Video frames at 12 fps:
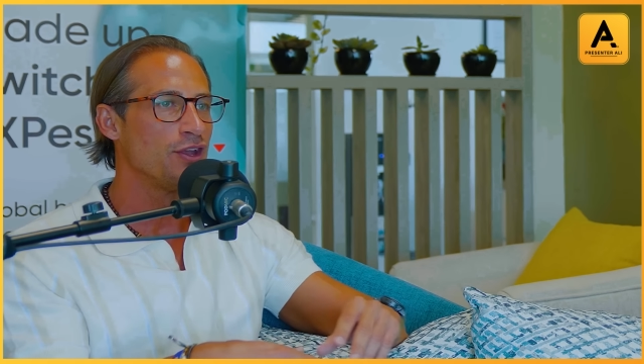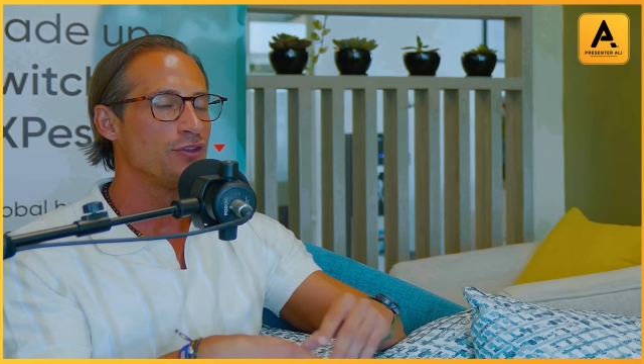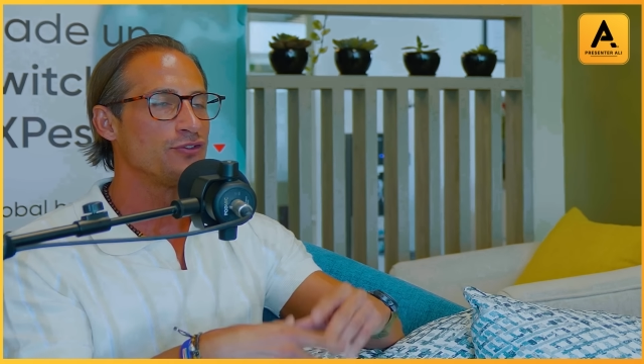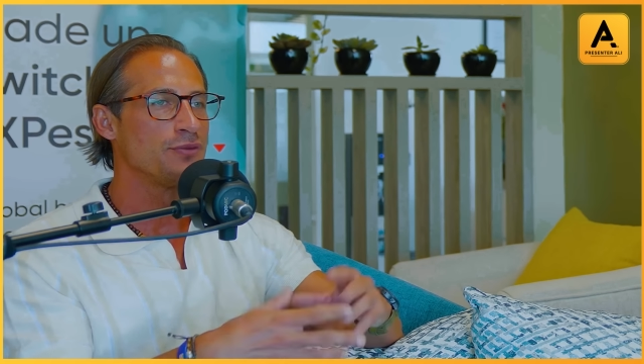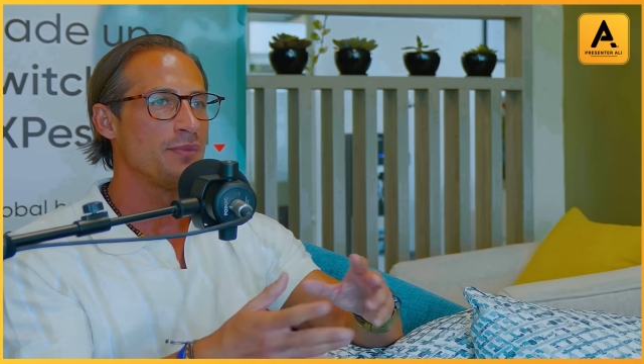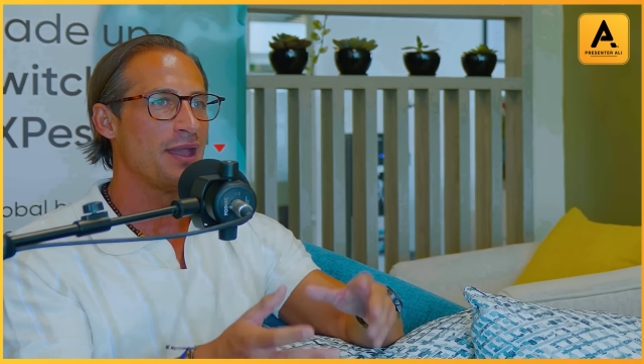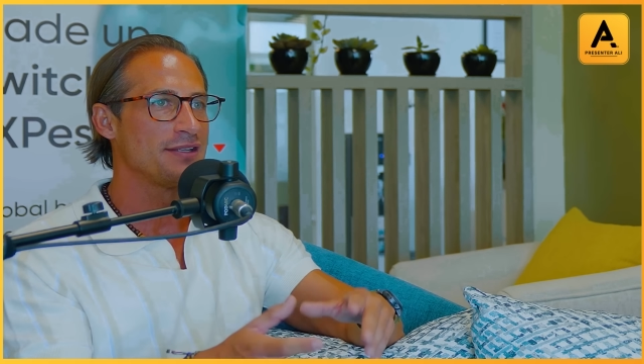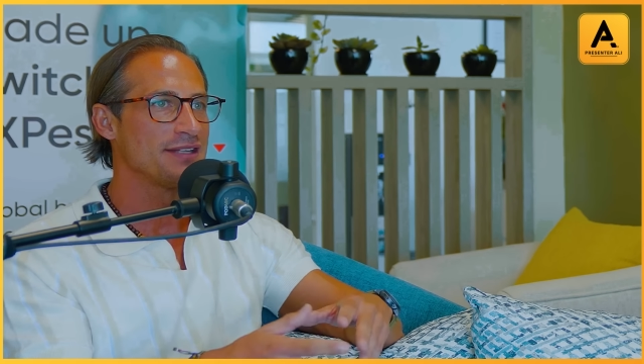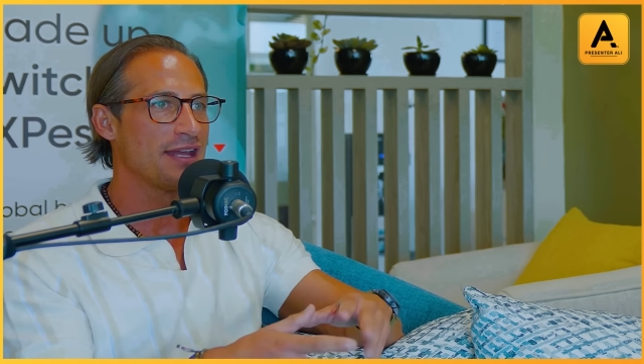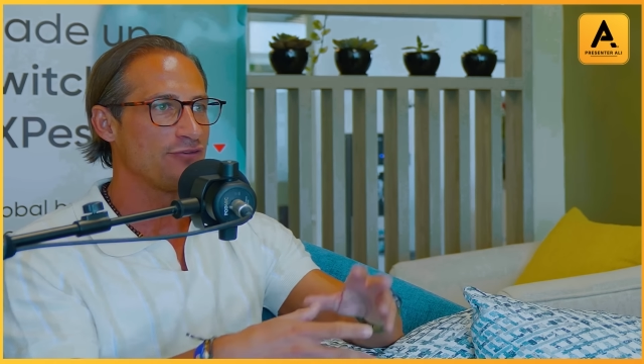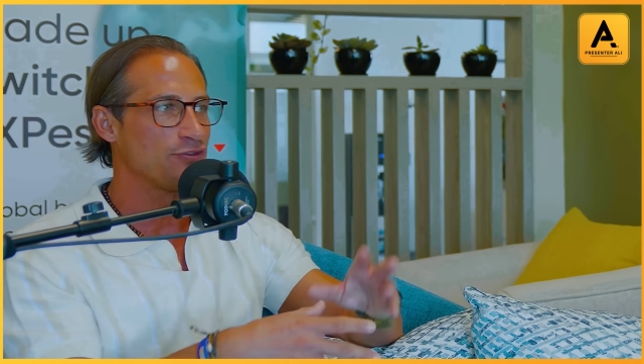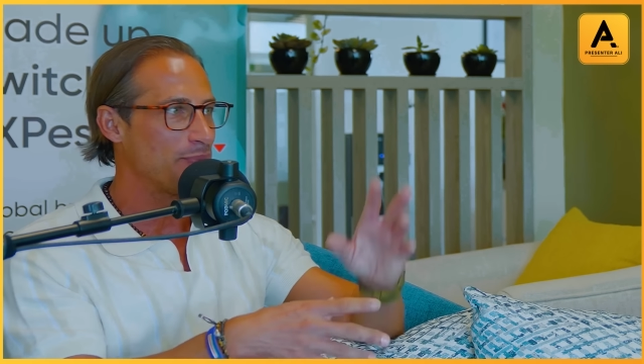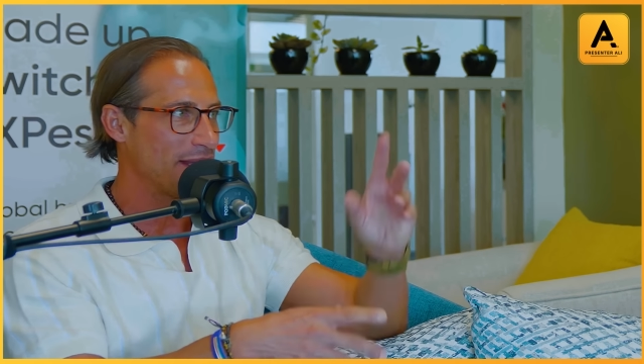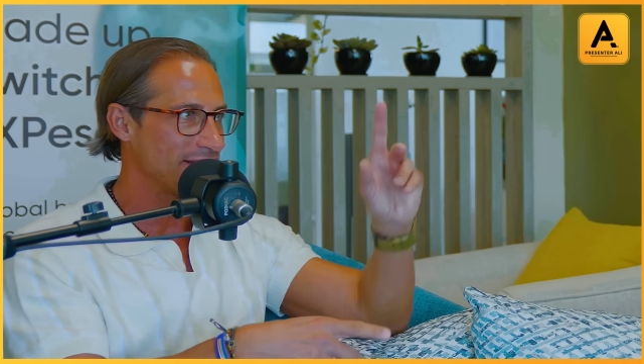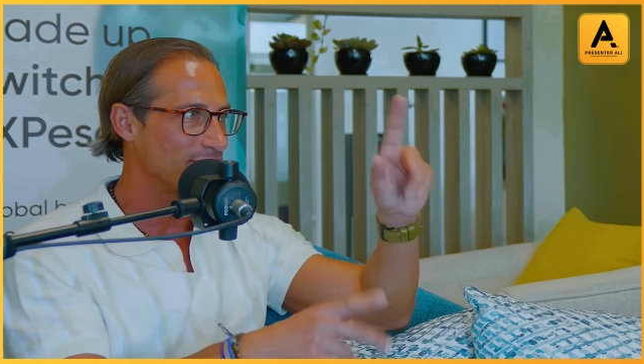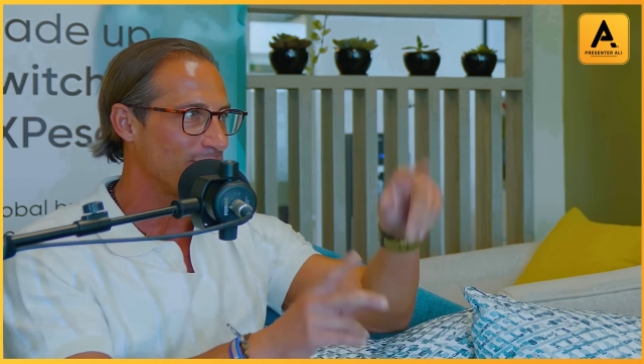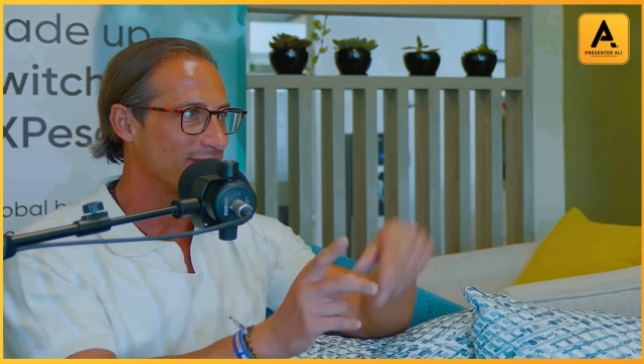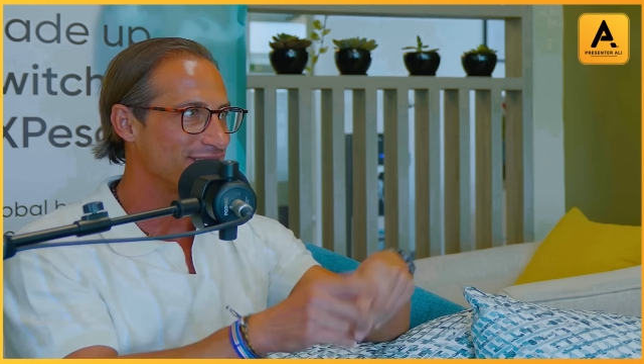Mm-hmm. So imagine I have to
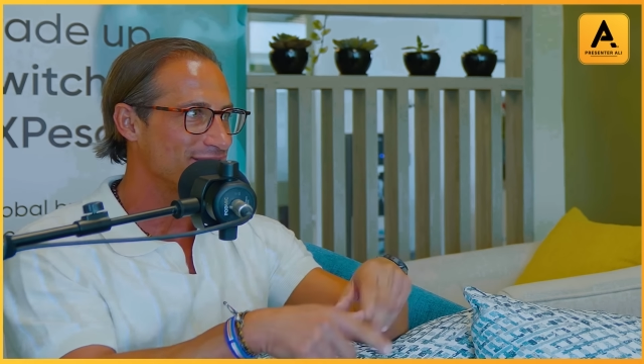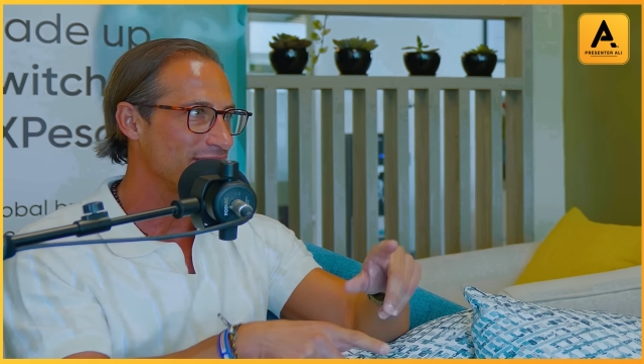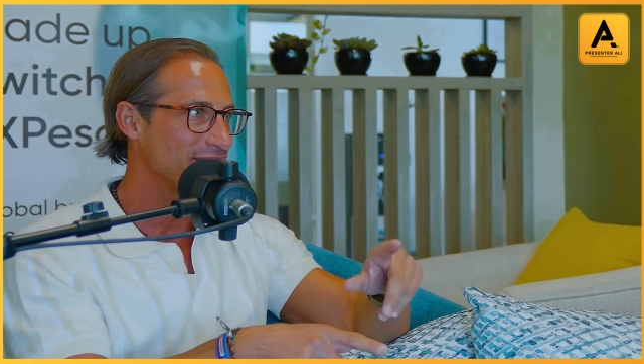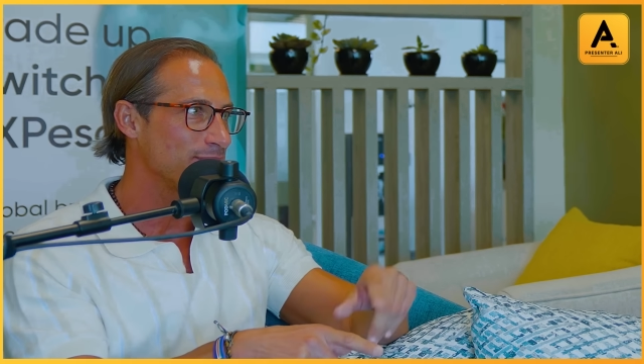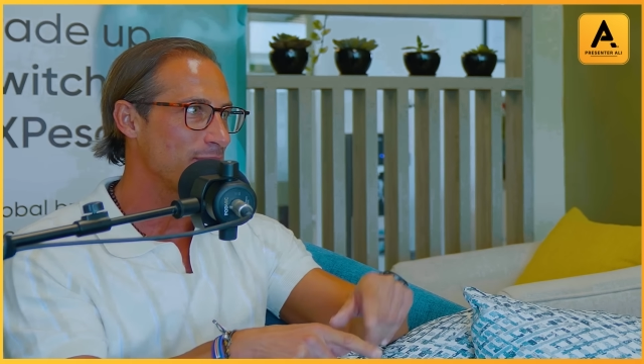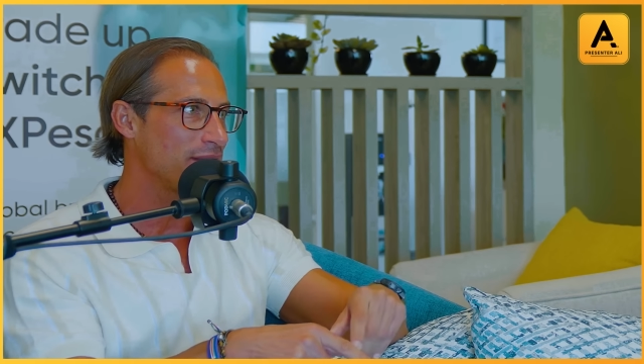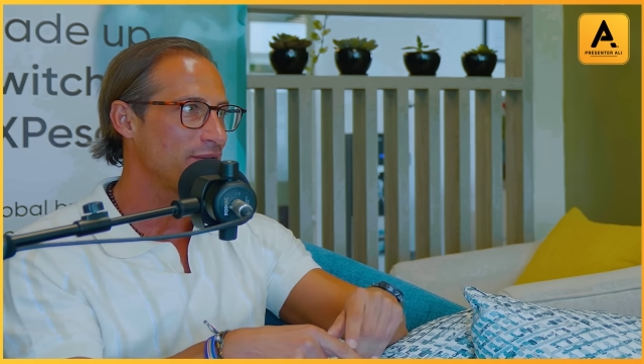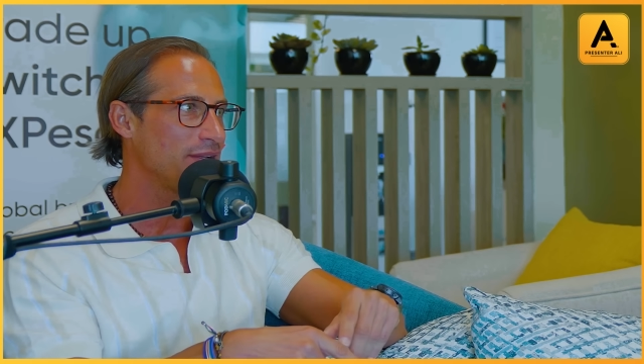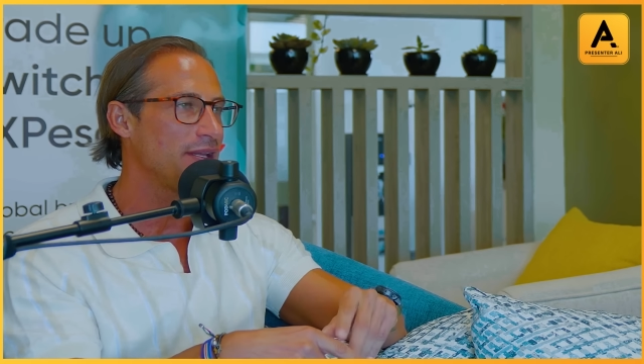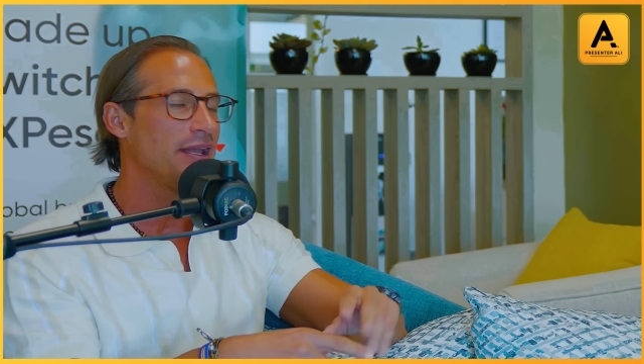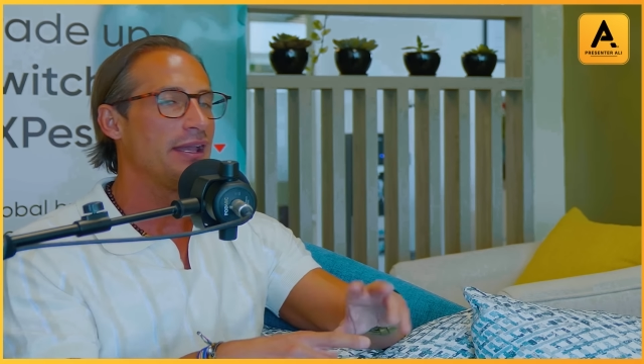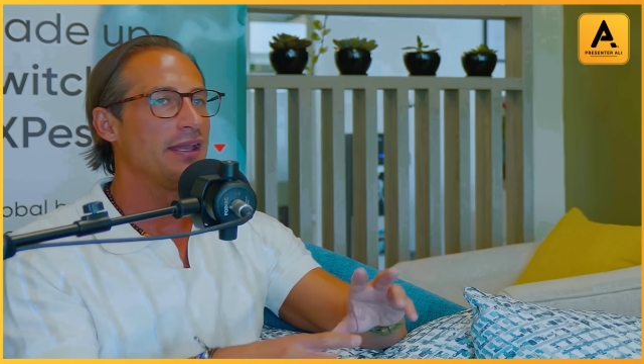place all these trades manually.